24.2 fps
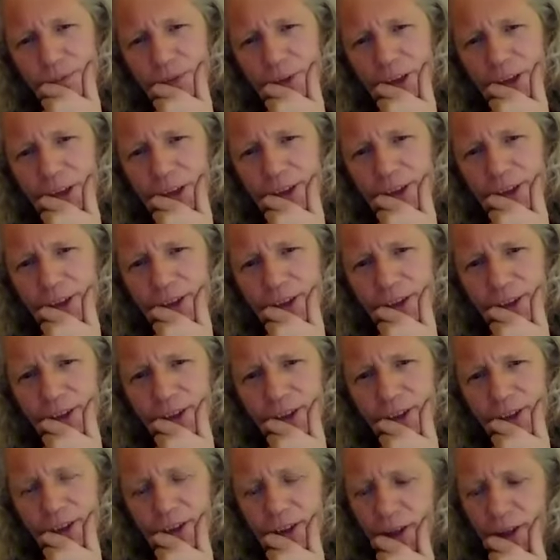
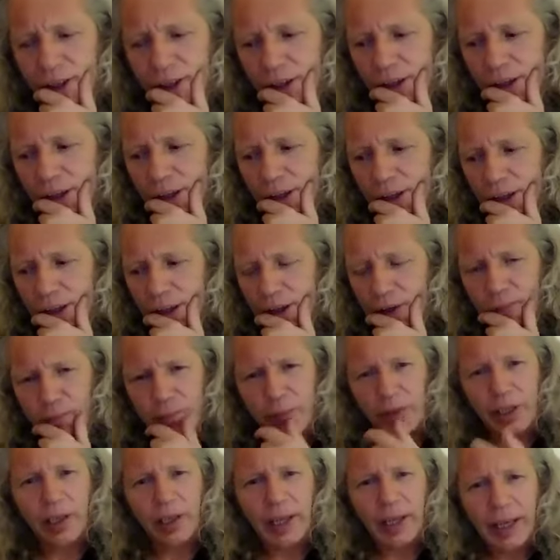that I've
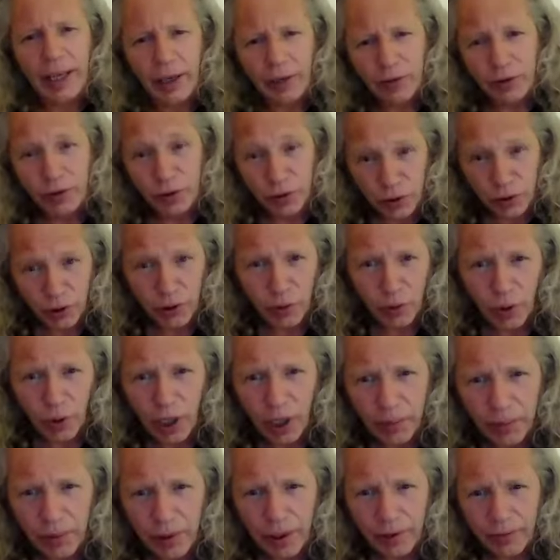been allowed to do
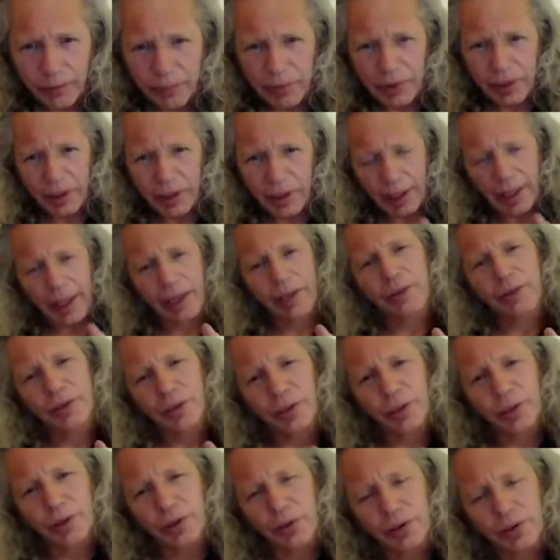what I've been allowed to
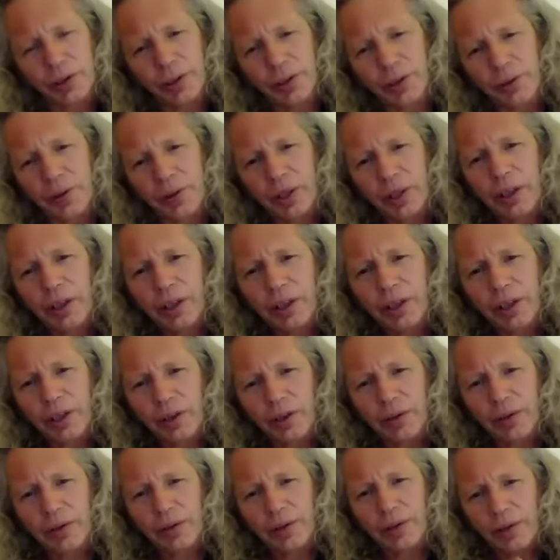do. So, you
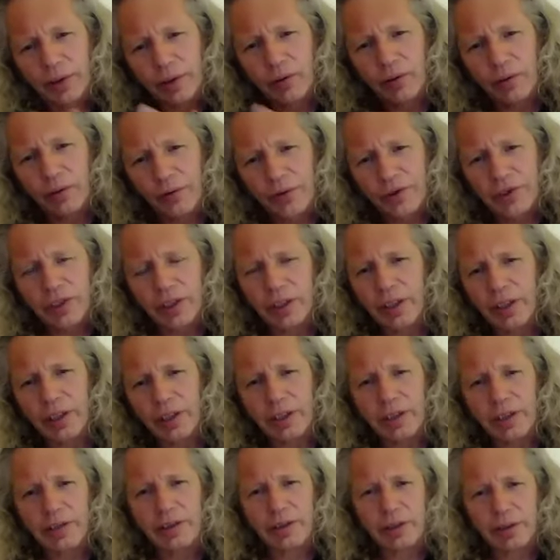know, that there obviously
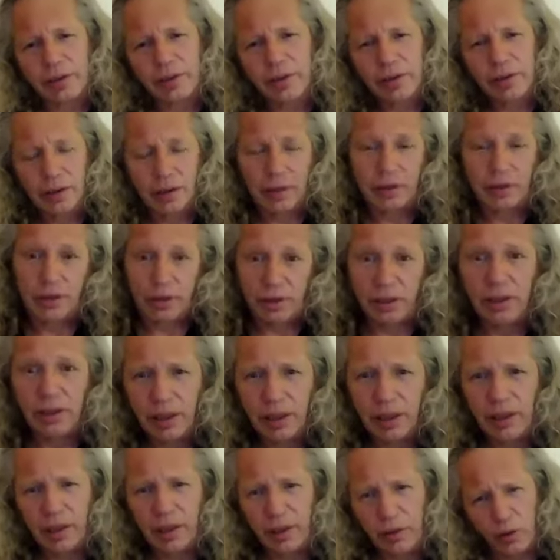is
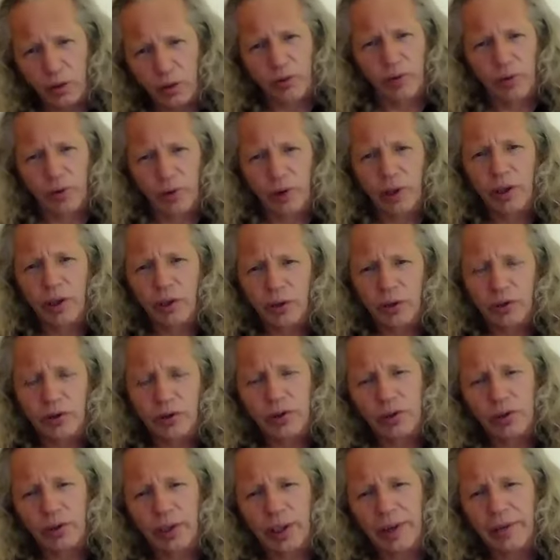an awful lot of good
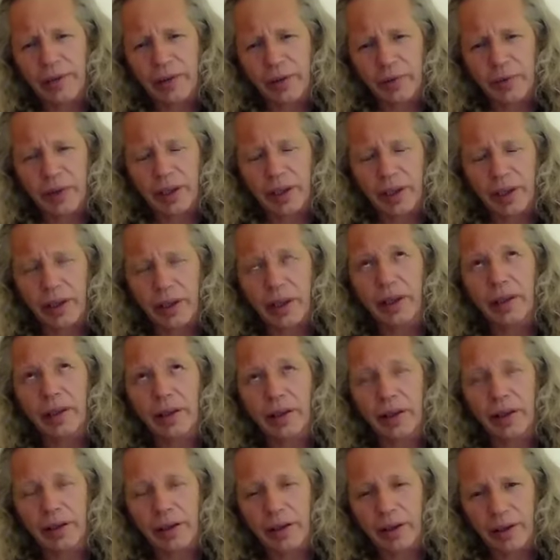still left in me, and
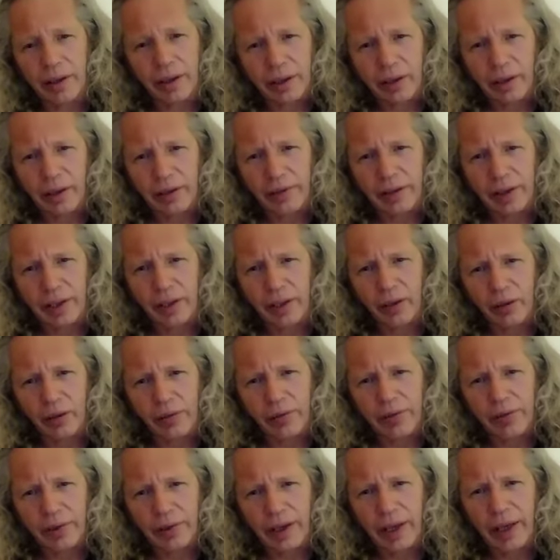I thank God
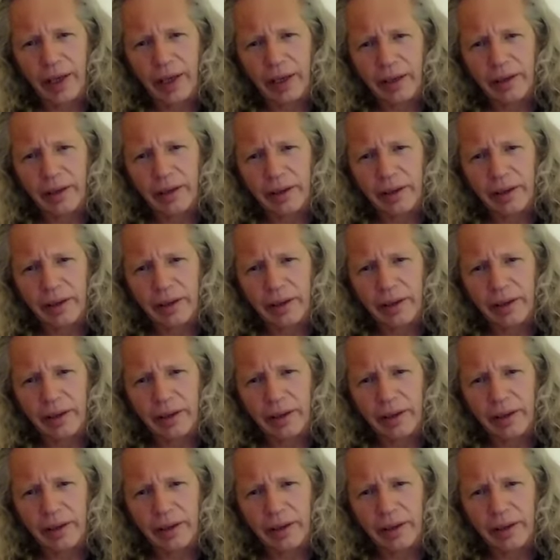for that.